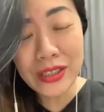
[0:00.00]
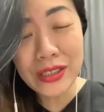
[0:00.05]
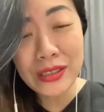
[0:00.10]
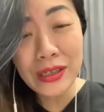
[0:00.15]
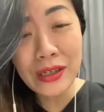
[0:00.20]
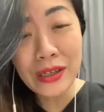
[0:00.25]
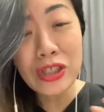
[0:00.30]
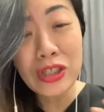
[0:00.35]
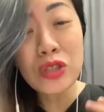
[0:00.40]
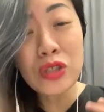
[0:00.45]

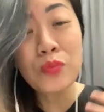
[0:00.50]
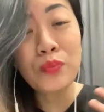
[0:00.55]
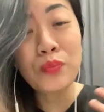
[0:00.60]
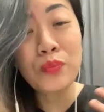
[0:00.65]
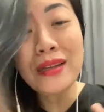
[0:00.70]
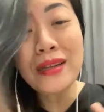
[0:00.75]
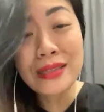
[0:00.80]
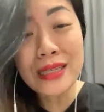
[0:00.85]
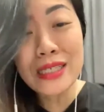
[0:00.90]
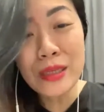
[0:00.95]
just
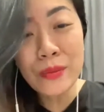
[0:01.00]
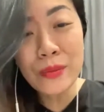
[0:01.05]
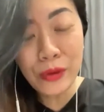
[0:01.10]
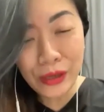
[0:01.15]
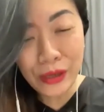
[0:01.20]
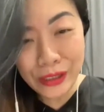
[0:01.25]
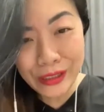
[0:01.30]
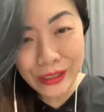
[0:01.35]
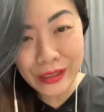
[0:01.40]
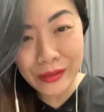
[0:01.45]
being
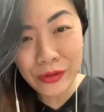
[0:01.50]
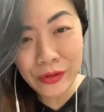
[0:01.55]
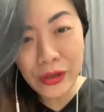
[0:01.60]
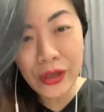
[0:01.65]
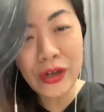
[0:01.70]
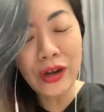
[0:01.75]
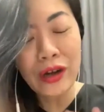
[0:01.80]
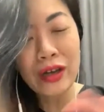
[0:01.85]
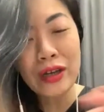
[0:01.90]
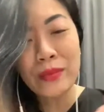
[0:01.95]
disappointed, we're
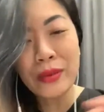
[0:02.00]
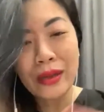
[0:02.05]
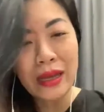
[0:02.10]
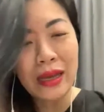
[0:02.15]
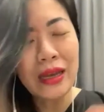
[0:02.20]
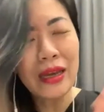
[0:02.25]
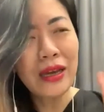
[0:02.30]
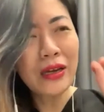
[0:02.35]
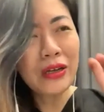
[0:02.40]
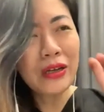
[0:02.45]
not talking about
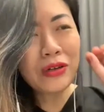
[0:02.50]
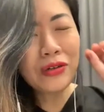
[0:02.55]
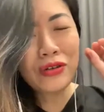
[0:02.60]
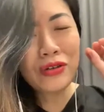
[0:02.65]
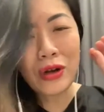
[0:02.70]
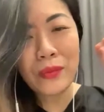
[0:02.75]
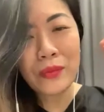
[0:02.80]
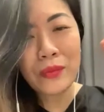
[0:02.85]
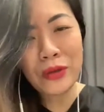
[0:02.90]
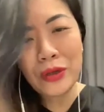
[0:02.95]
like
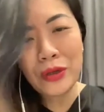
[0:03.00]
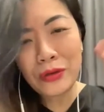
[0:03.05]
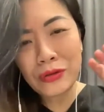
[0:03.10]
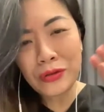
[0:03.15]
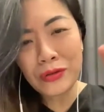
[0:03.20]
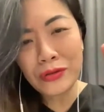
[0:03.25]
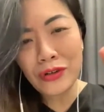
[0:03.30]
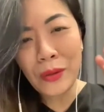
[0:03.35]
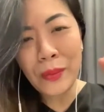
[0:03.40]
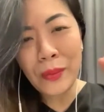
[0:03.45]
dropping
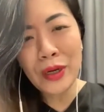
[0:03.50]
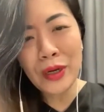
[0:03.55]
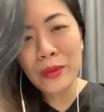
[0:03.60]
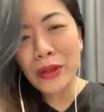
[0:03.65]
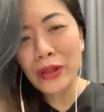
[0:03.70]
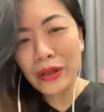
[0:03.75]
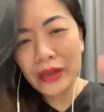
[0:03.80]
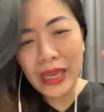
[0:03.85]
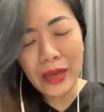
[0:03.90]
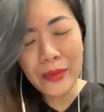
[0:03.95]
the
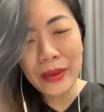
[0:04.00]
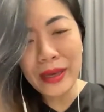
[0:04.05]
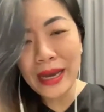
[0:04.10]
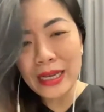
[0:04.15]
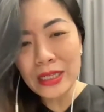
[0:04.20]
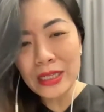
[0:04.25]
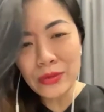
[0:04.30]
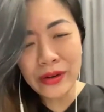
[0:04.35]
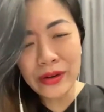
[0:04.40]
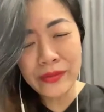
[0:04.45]
ball on
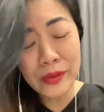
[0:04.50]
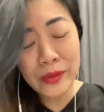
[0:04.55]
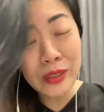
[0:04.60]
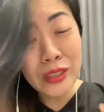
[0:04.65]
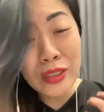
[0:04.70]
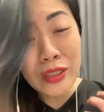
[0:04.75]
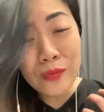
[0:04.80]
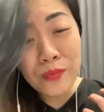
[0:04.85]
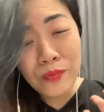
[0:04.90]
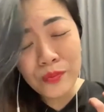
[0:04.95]
KPIs, or whatever.
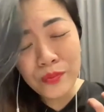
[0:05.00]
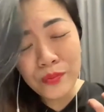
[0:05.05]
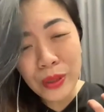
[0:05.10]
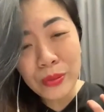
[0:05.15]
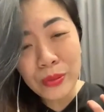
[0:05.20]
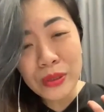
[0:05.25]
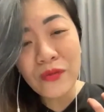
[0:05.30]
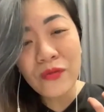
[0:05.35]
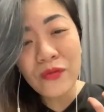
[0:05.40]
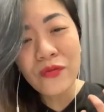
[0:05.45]
It's just
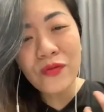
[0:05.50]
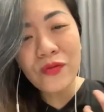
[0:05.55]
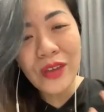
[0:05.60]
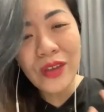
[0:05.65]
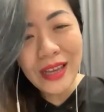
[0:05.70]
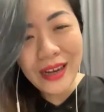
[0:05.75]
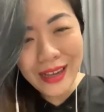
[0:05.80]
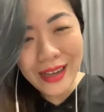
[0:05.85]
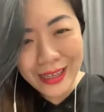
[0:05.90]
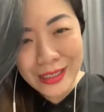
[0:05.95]
people's
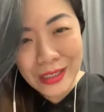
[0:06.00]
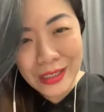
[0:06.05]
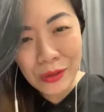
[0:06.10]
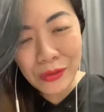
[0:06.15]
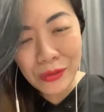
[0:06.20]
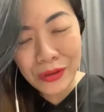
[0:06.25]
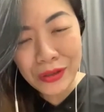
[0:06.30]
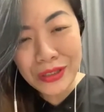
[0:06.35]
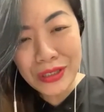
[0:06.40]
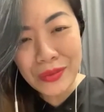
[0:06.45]
feelings
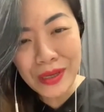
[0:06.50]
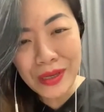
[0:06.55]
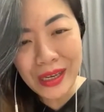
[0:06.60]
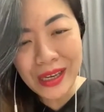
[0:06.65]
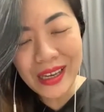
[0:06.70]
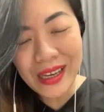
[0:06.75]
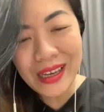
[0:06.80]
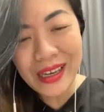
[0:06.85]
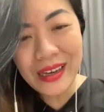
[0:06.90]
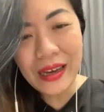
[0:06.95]
towards
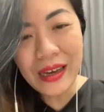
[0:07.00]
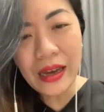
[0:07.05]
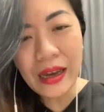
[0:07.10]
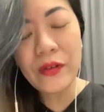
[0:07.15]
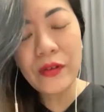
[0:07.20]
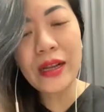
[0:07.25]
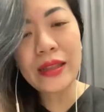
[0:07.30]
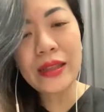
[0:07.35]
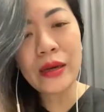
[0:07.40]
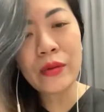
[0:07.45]
me.
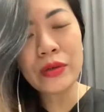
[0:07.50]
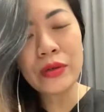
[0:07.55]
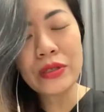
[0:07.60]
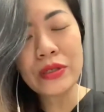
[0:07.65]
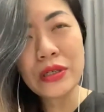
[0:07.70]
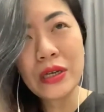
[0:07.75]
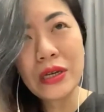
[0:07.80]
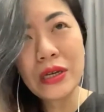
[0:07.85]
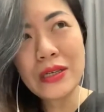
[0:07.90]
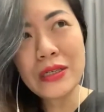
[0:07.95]
I felt like that
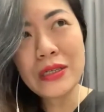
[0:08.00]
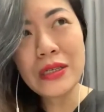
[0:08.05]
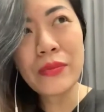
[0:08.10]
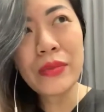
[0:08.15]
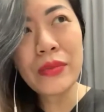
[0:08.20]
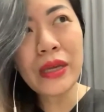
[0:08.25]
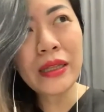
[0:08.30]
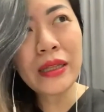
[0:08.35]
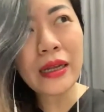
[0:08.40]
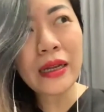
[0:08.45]
was
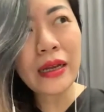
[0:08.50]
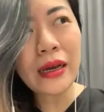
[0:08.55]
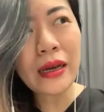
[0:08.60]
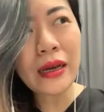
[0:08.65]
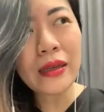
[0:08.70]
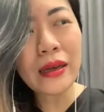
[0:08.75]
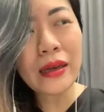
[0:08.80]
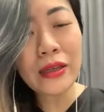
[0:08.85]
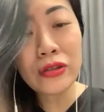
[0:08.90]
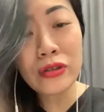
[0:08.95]
something that
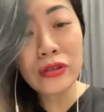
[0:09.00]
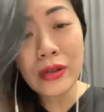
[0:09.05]
I